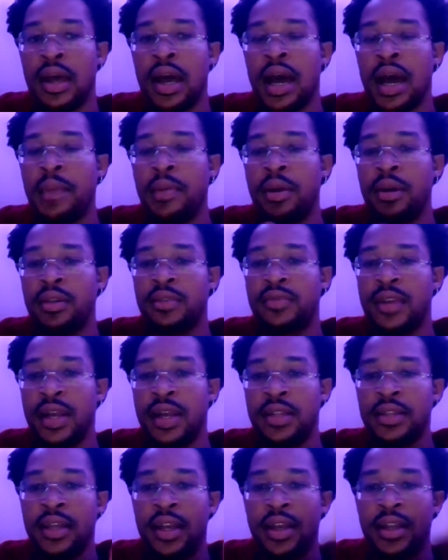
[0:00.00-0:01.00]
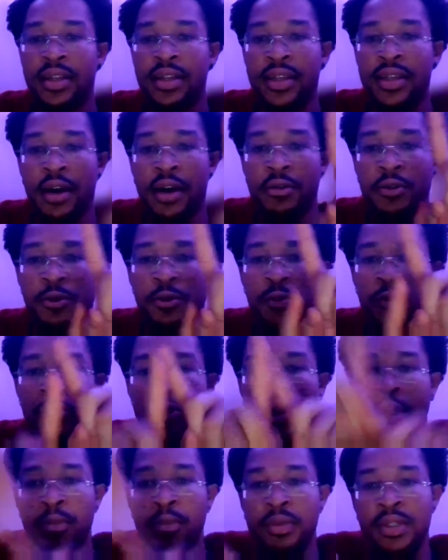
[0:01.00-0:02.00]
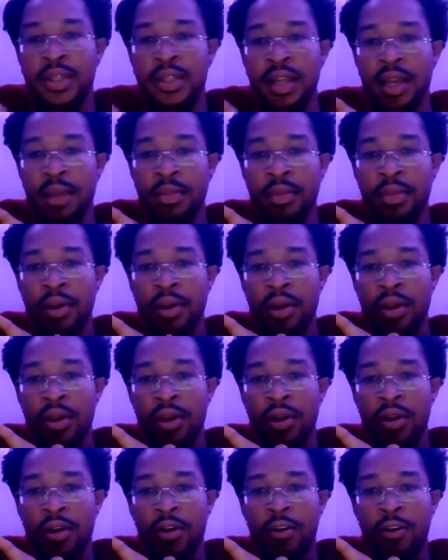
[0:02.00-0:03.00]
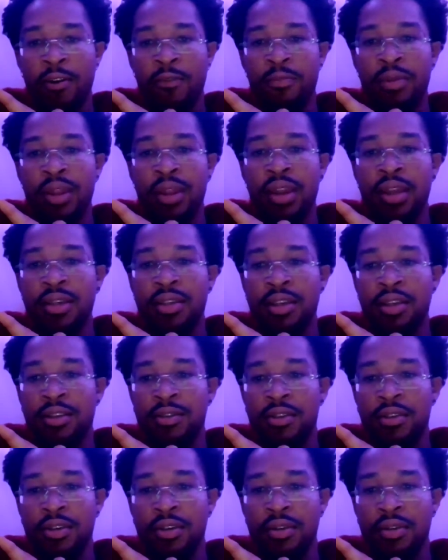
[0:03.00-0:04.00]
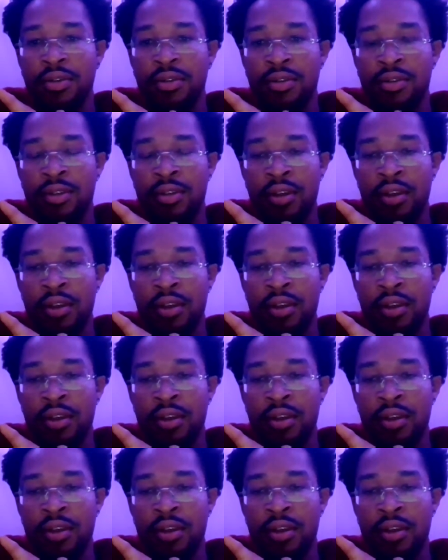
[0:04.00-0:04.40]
And because of that, doubt robbed them of being Excelsiors.